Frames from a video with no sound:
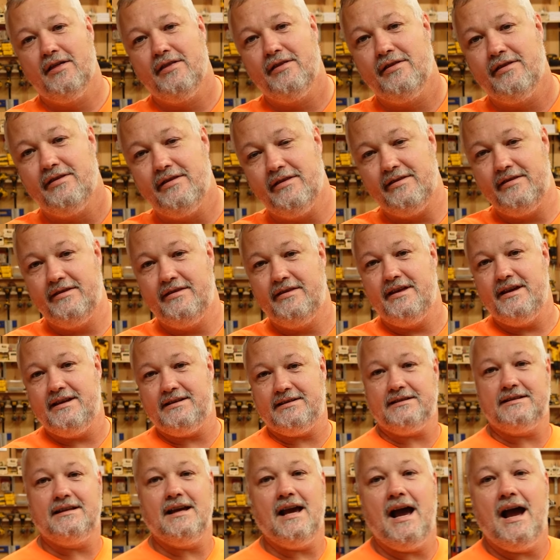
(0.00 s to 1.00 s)

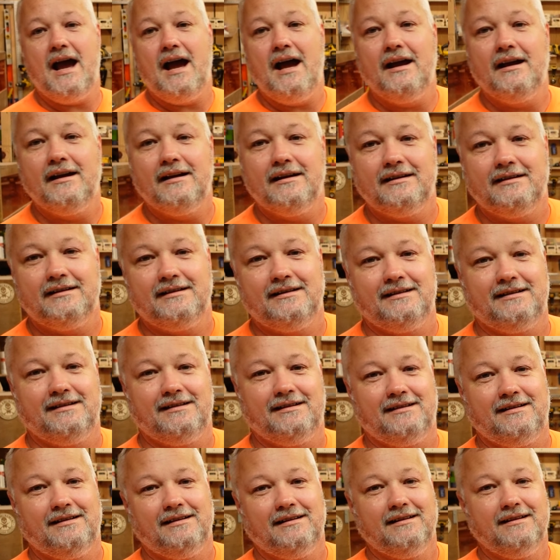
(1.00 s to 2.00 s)
this guy,
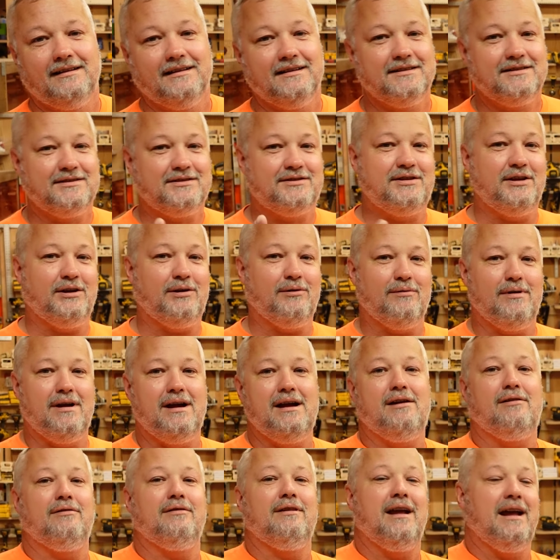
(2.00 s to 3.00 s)
stick
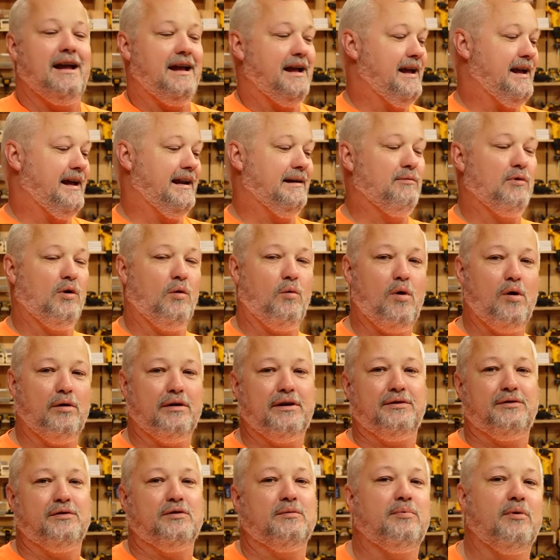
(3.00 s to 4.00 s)
around and I'm gonna
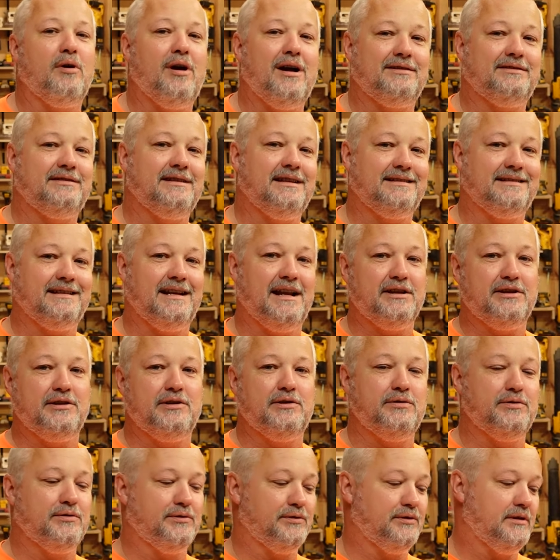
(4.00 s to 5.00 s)
walk you through the process that I
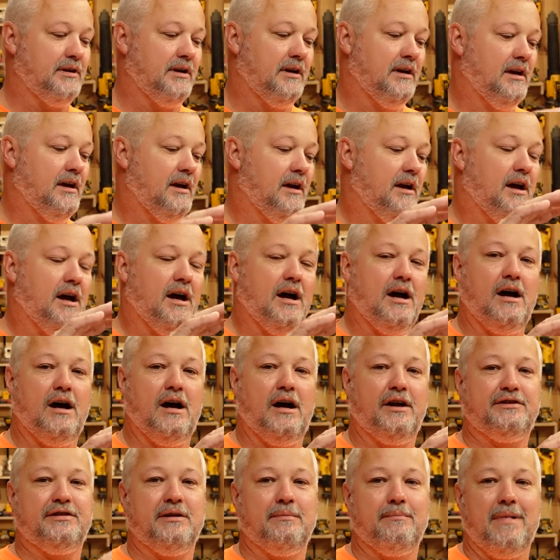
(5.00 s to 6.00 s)
used
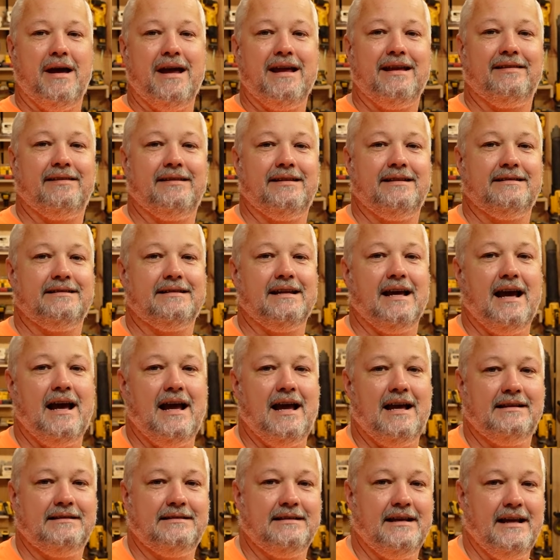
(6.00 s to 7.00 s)
uh, to make these
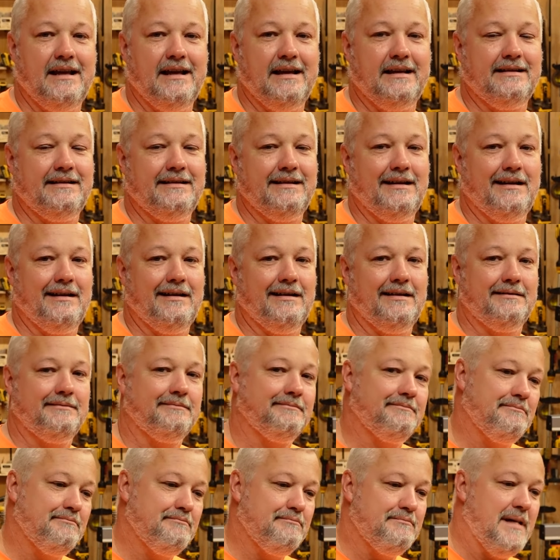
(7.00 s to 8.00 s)
guys and uh,
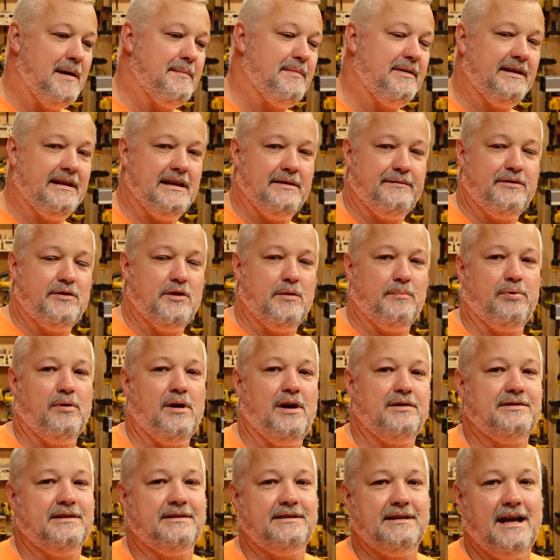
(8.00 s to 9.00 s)
maybe give you a
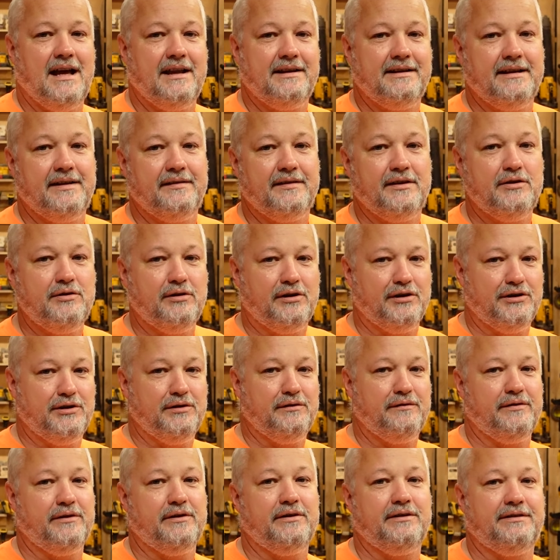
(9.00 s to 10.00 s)
project idea that you can
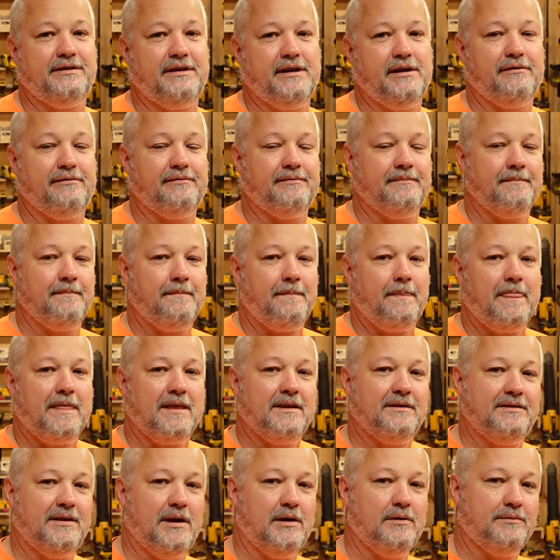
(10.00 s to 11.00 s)
do for yourself.
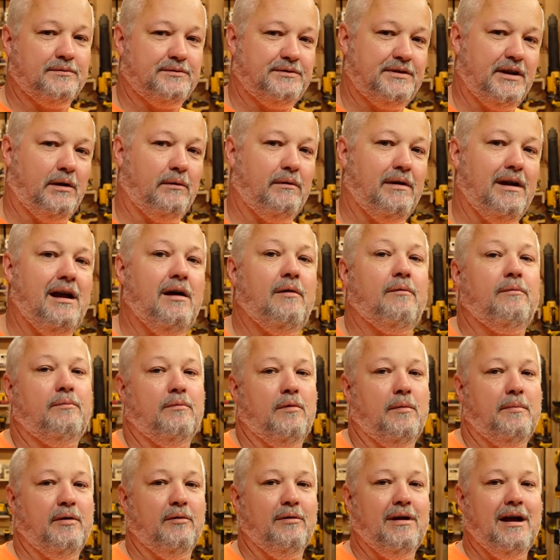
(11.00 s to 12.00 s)
So stick around,
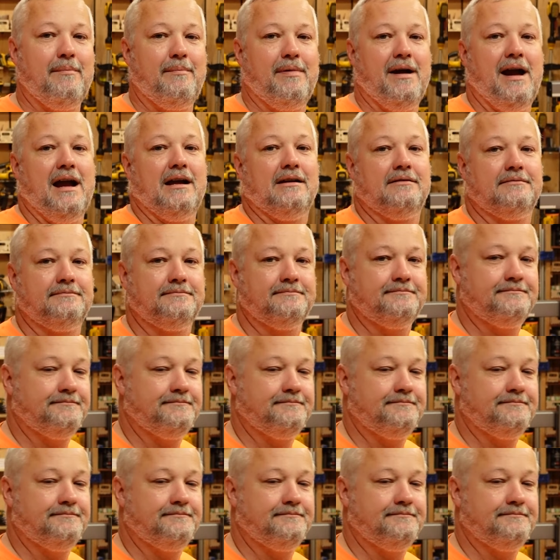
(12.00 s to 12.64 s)
we'll be right back.